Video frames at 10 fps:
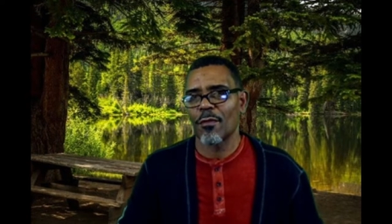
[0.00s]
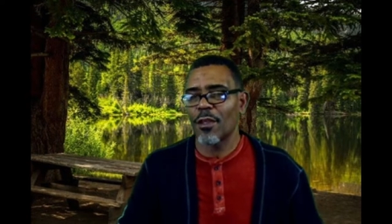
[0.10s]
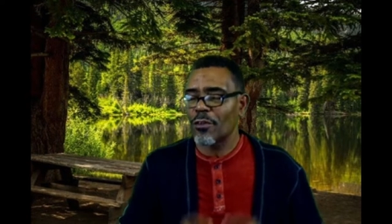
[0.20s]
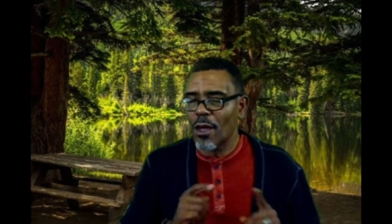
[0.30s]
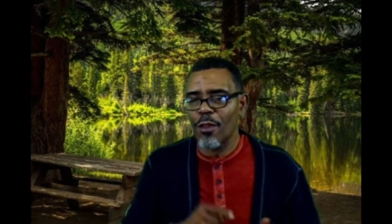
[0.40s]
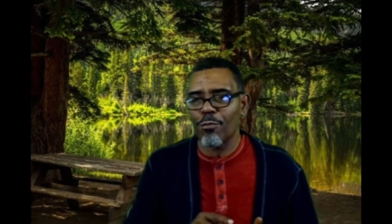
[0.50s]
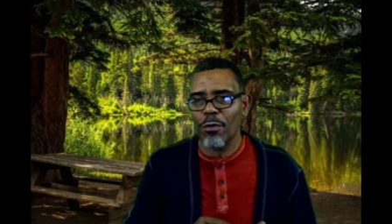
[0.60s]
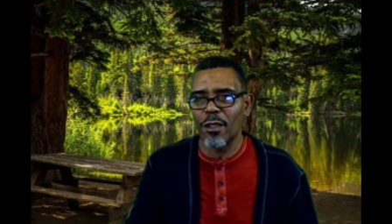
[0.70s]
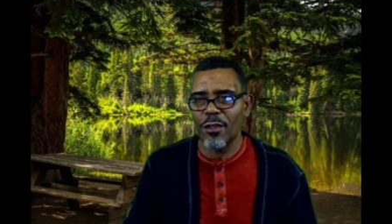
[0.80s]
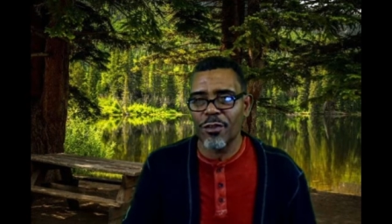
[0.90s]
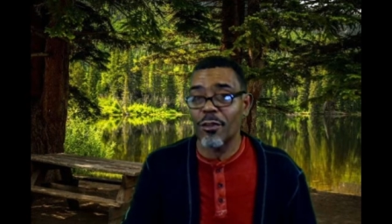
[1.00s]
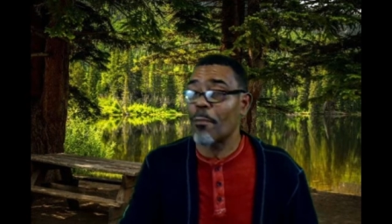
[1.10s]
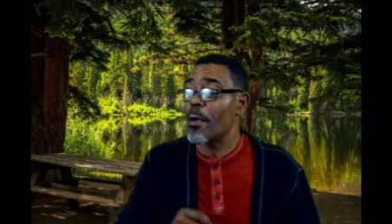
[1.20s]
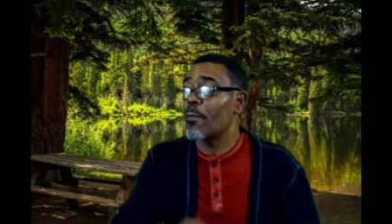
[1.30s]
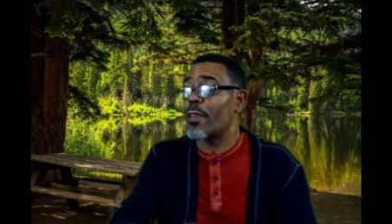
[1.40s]
These other religions and
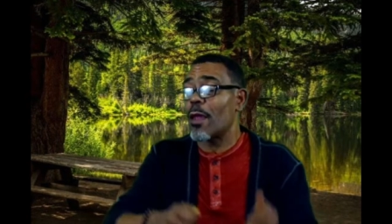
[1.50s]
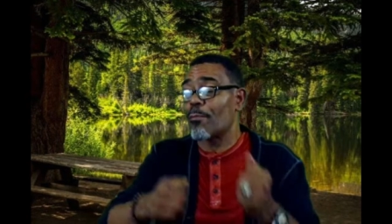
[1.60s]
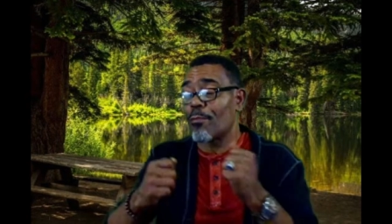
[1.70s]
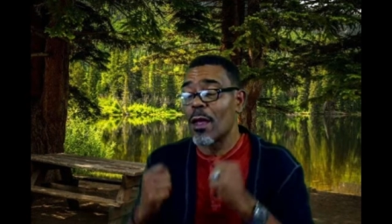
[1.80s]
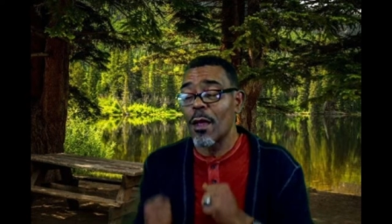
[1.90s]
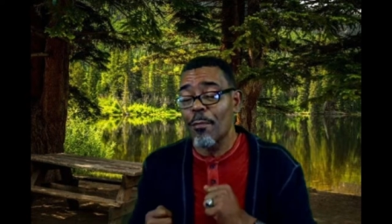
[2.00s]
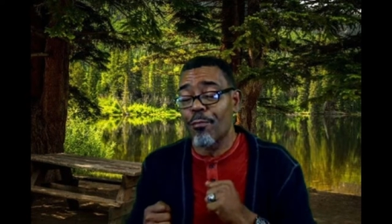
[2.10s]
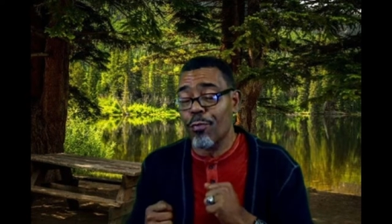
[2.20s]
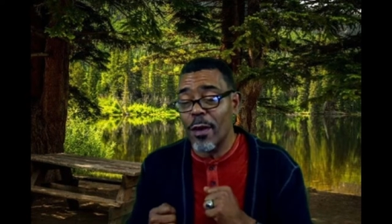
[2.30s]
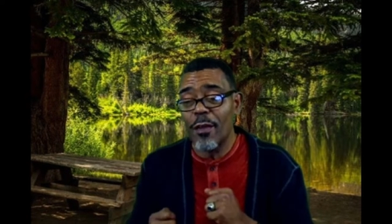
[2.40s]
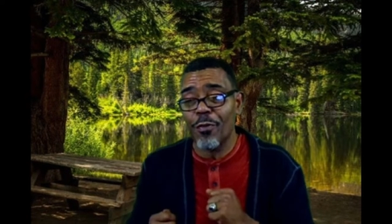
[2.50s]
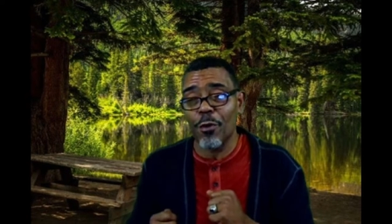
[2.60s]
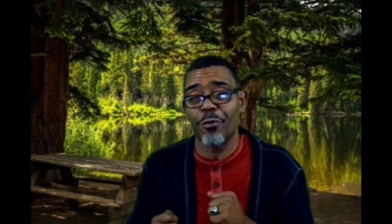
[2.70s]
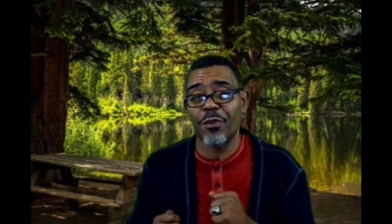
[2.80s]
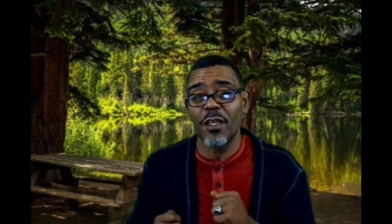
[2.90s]
people that bring
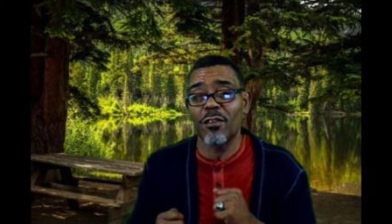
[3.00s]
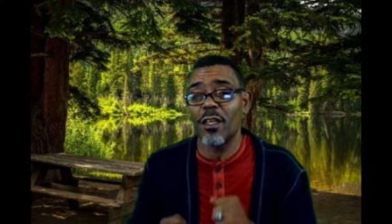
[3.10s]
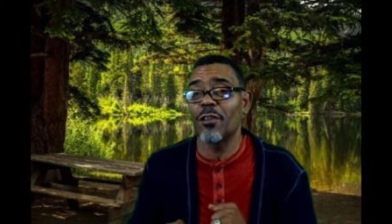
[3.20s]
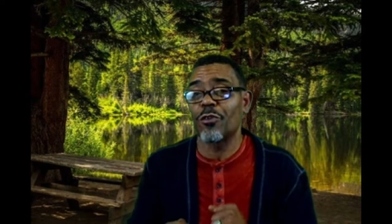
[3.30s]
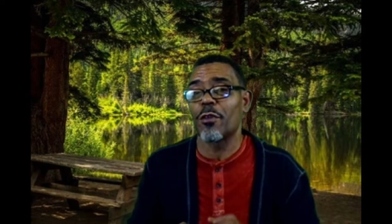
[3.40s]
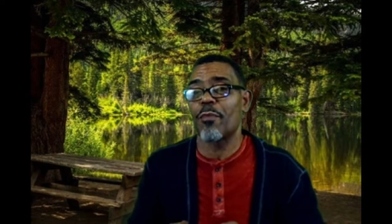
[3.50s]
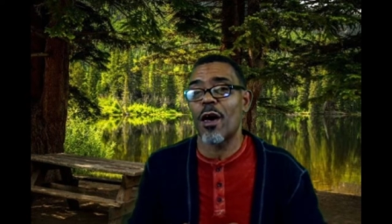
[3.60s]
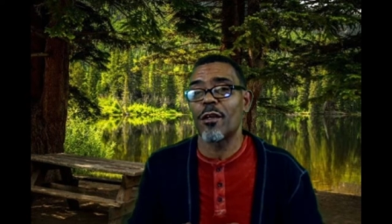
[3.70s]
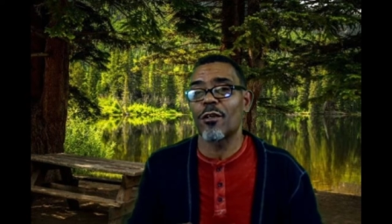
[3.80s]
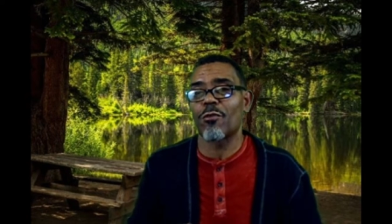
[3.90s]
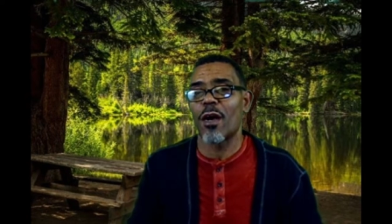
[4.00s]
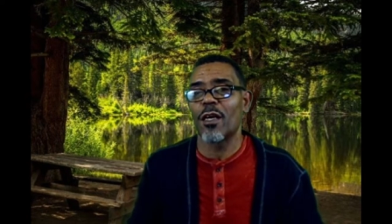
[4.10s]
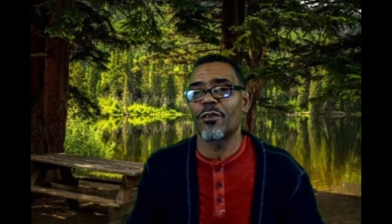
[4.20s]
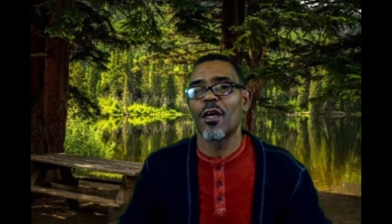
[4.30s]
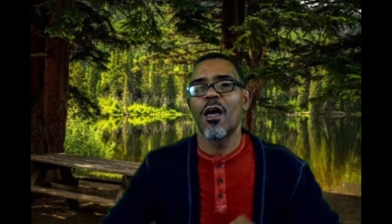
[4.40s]
those things into the body of
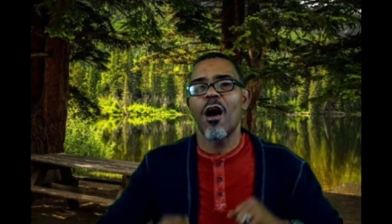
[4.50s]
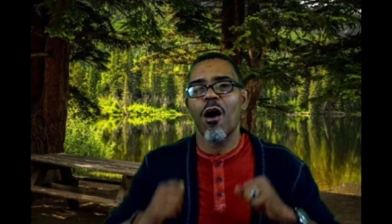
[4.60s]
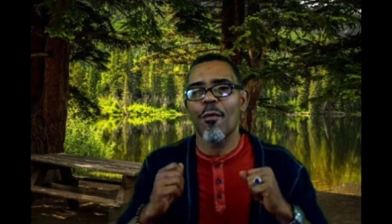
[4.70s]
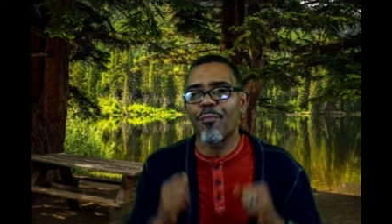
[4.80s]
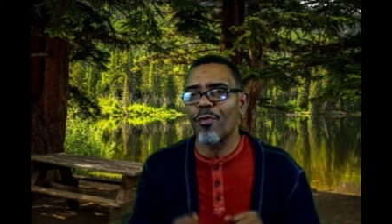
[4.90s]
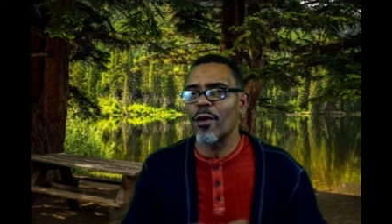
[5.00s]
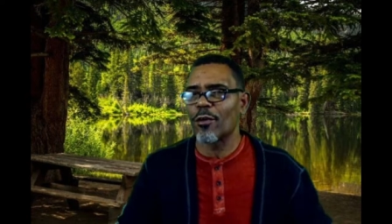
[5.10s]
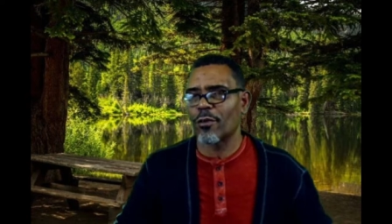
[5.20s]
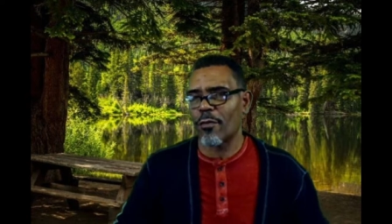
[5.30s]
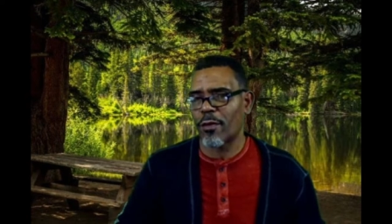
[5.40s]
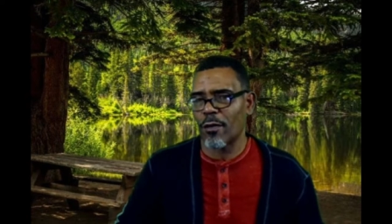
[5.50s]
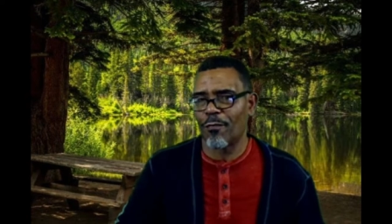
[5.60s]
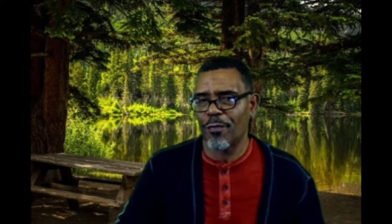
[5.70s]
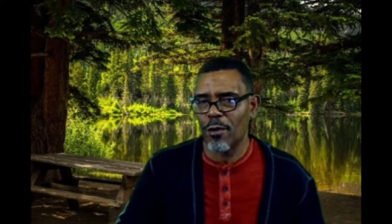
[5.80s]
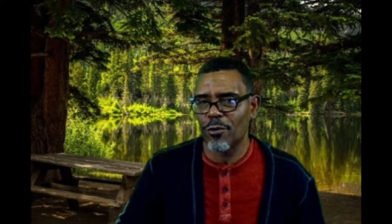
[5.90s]
Christ are bringers of
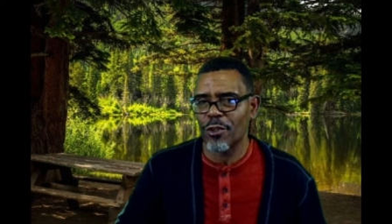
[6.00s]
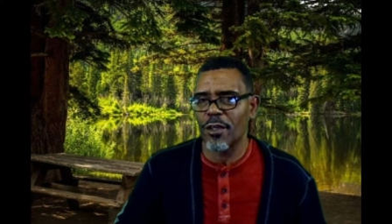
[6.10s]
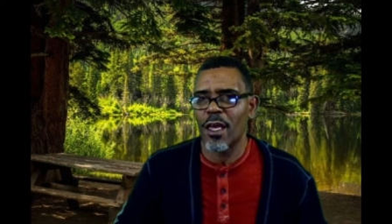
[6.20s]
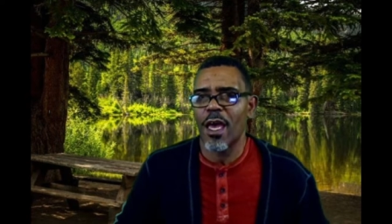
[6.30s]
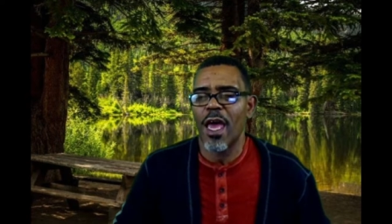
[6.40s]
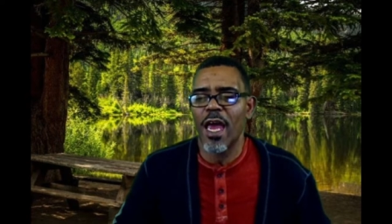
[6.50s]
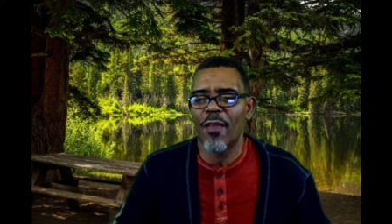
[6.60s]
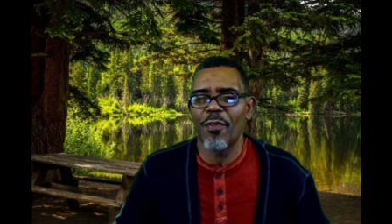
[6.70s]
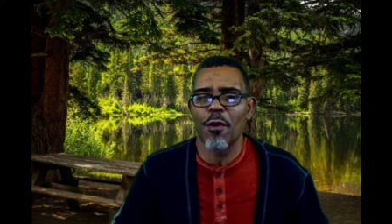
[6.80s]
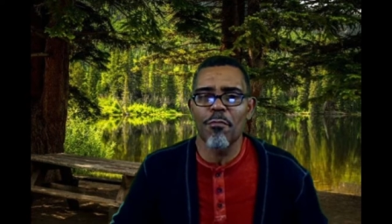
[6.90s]
confusion and they're